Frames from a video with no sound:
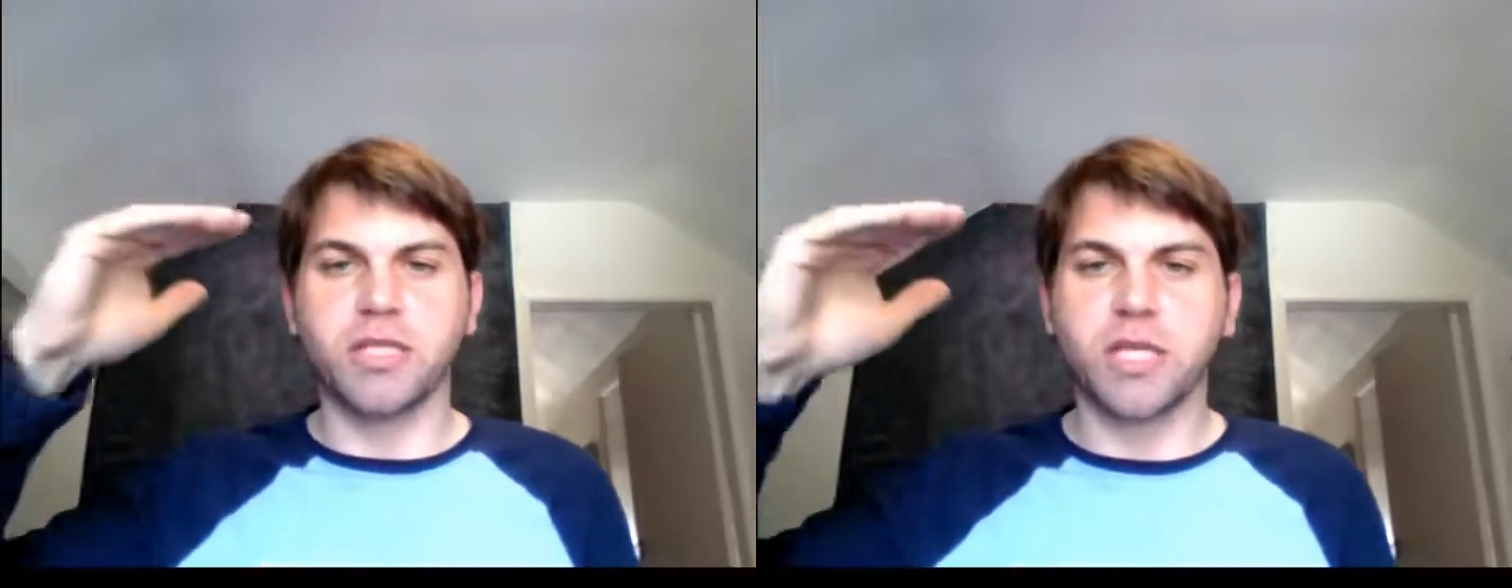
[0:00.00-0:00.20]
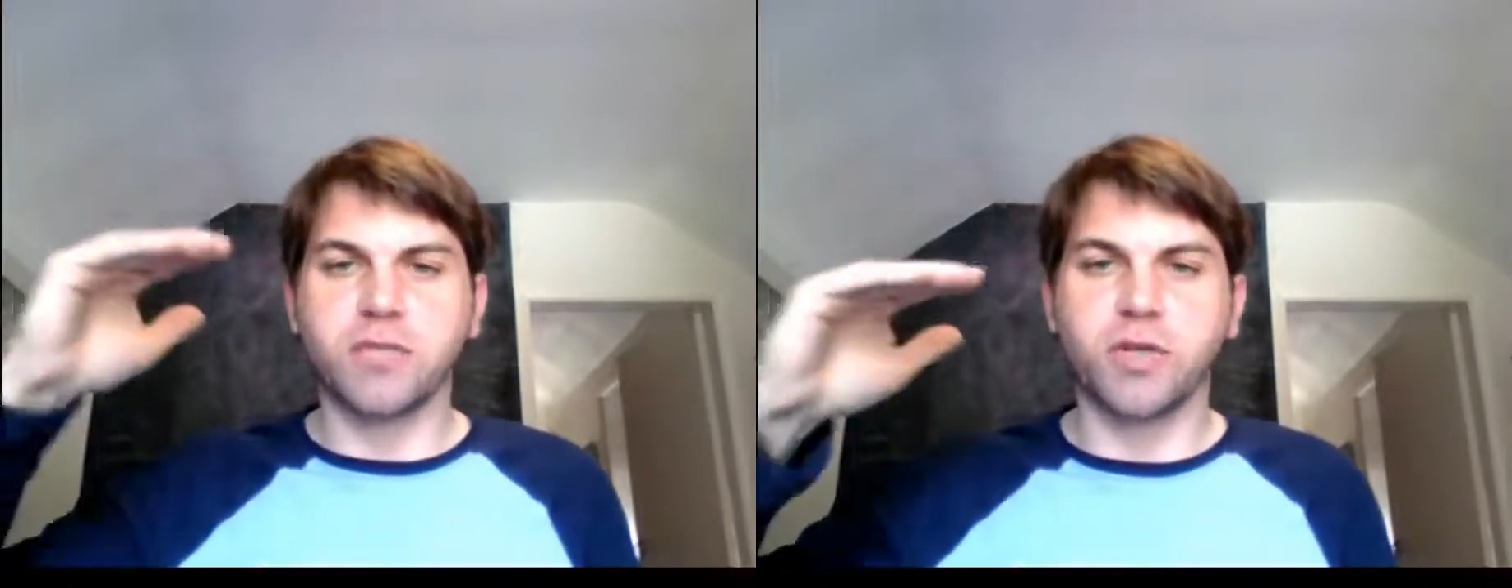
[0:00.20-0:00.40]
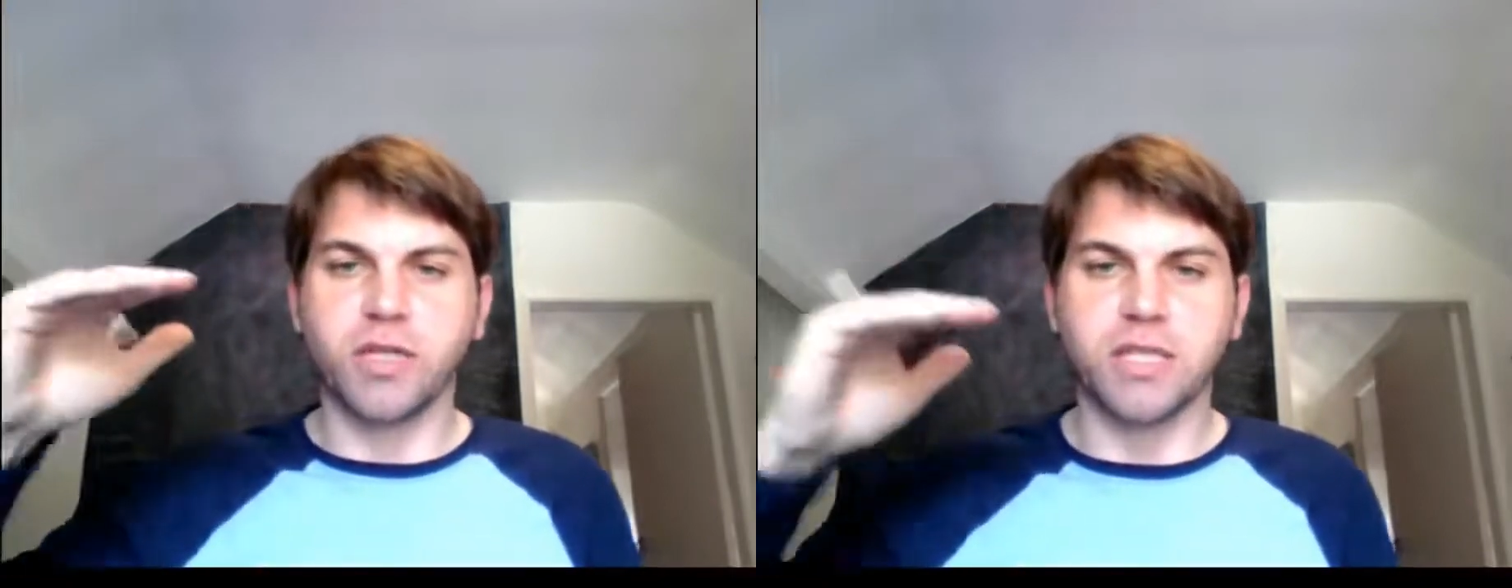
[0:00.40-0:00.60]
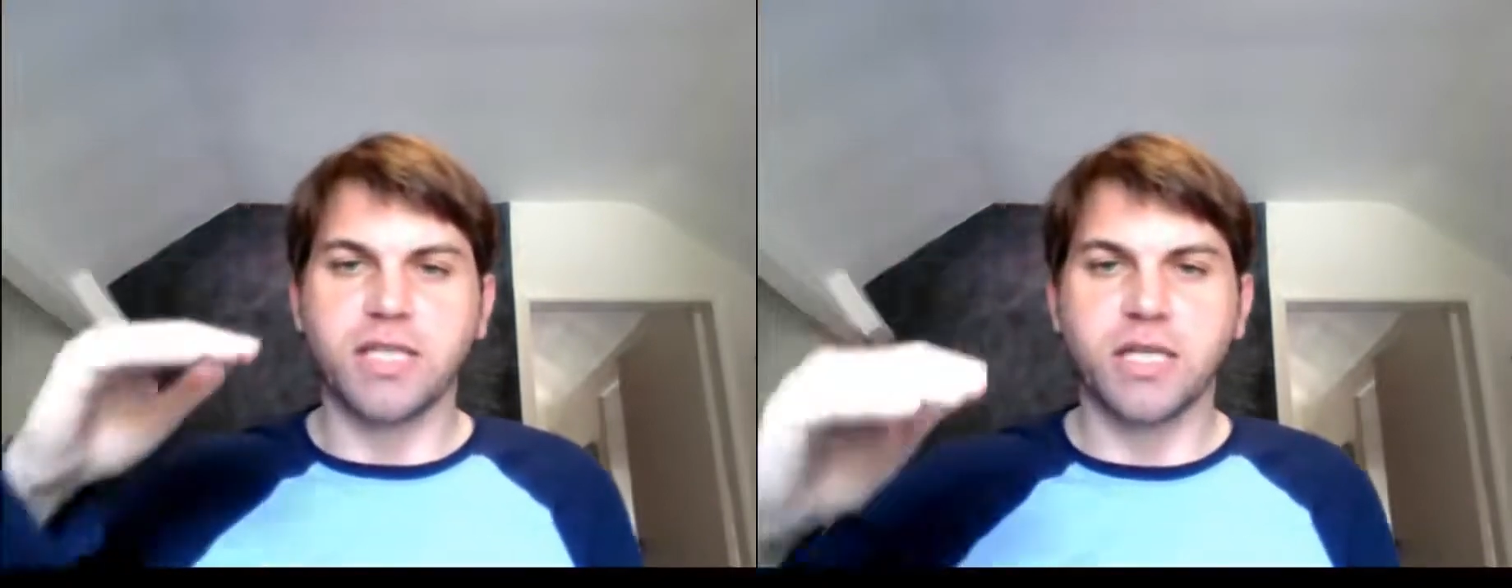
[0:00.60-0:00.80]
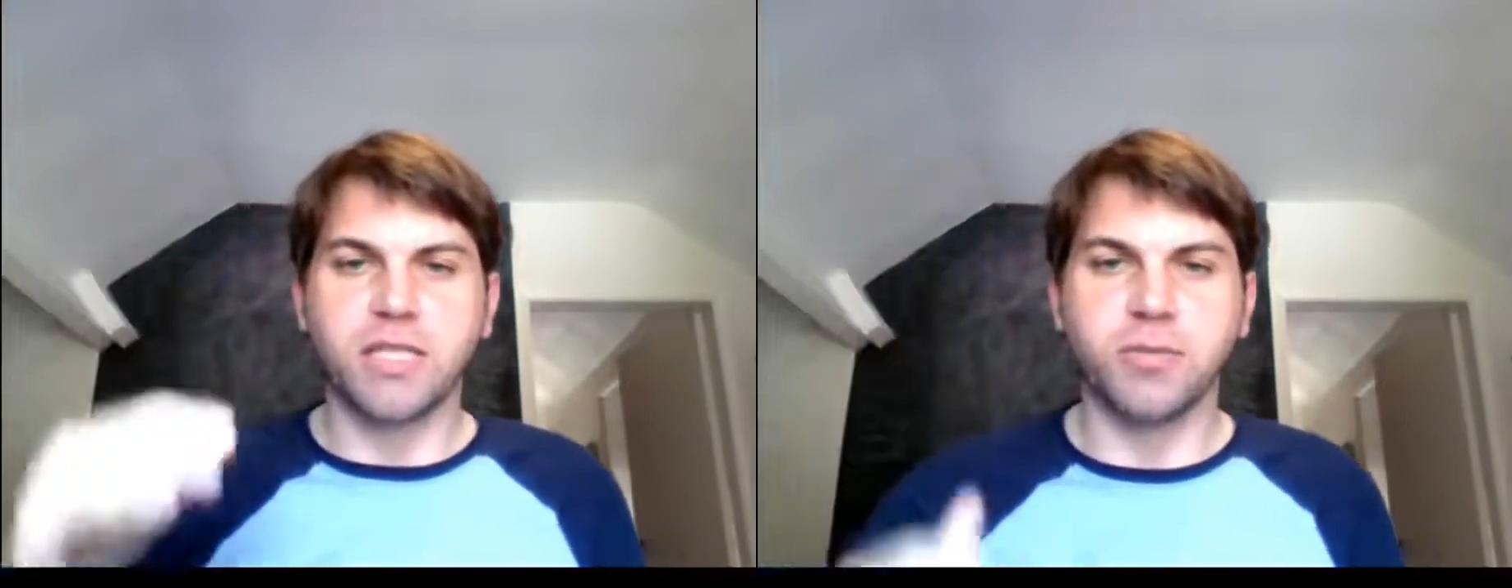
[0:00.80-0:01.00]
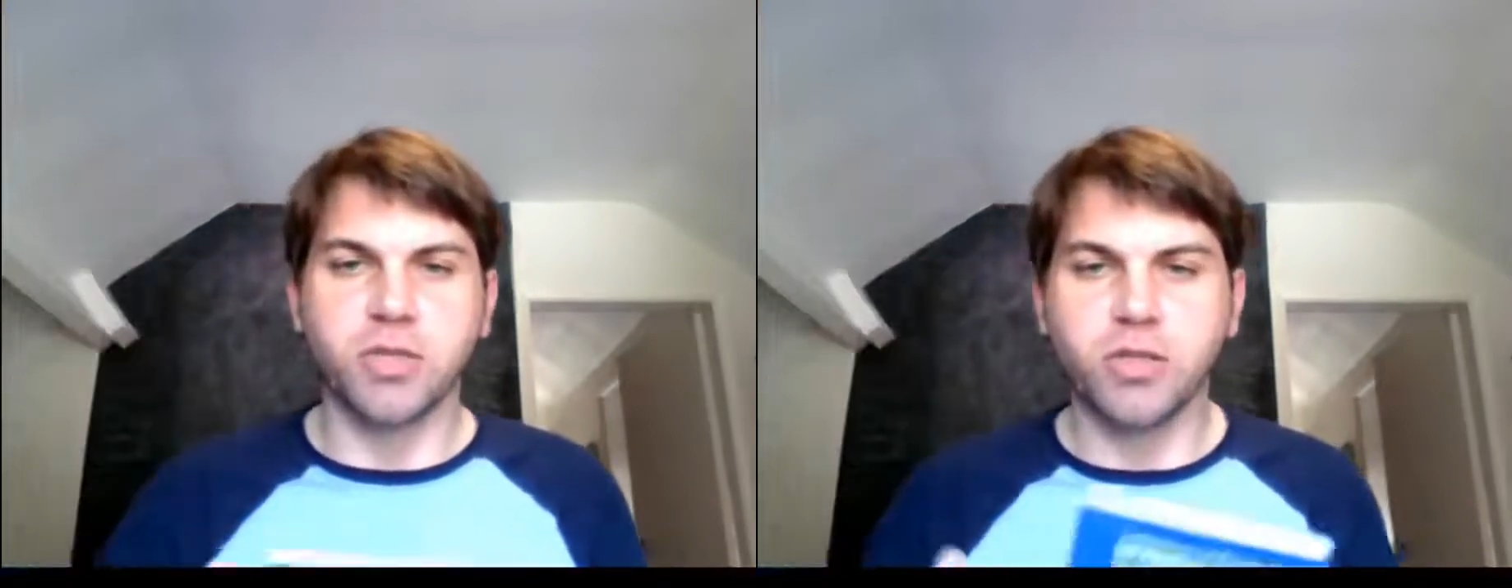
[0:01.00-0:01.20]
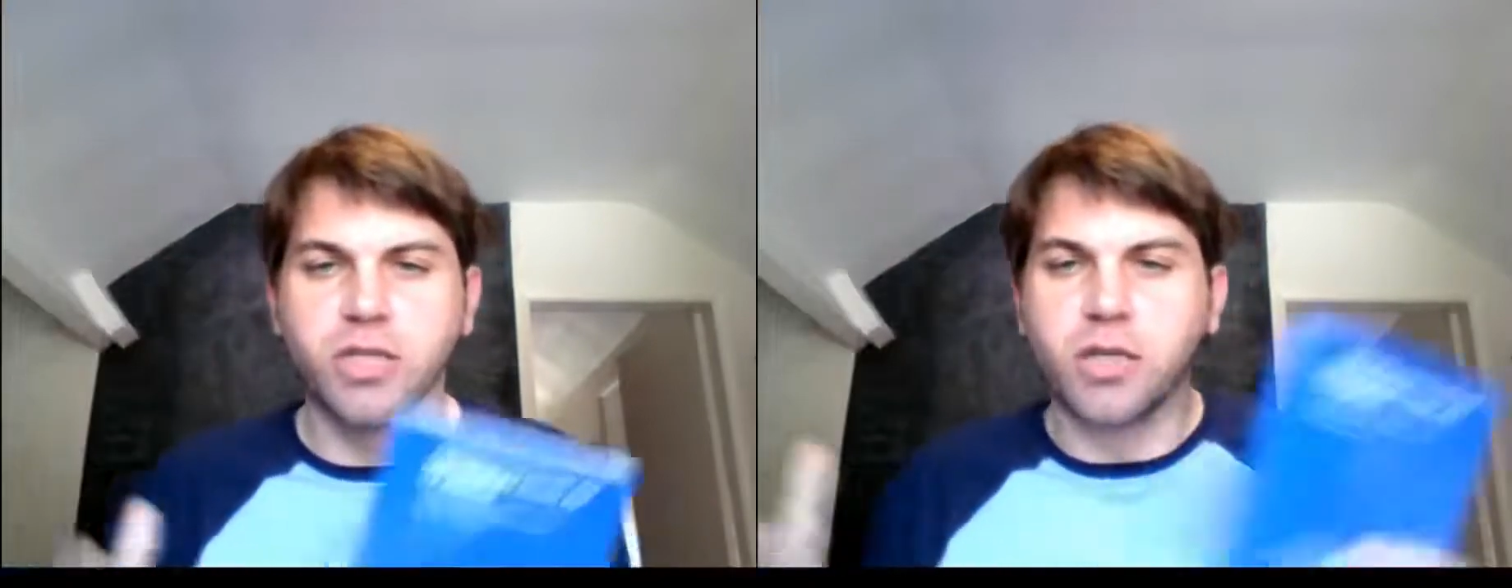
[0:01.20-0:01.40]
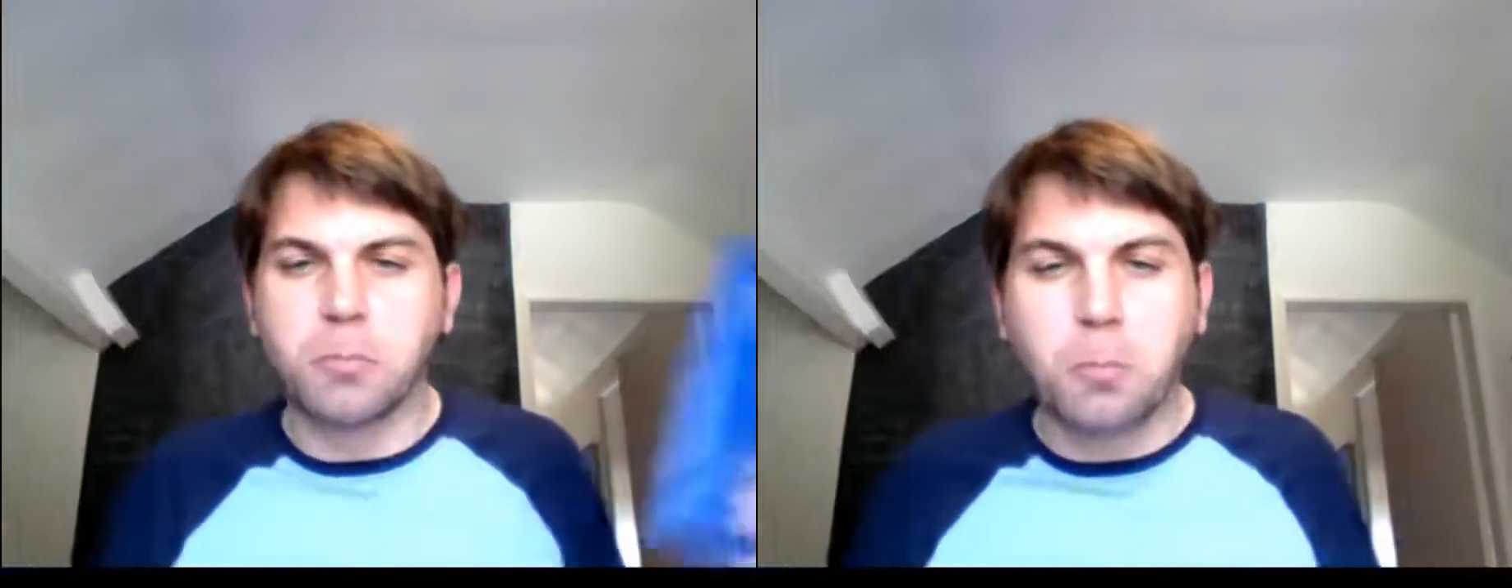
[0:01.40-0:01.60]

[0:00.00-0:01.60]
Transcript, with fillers: satisfying these axioms. I was like,